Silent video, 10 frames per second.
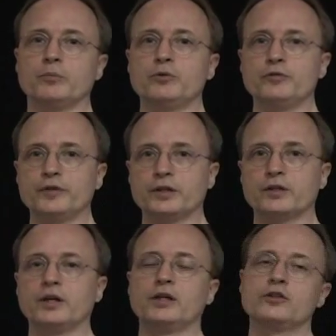
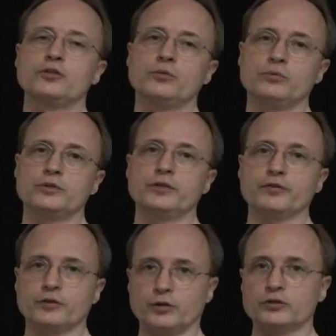moving to
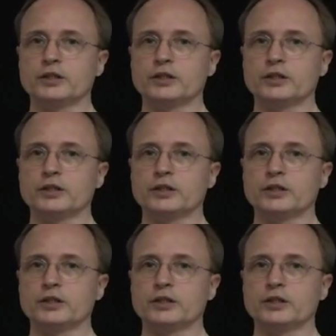different notes,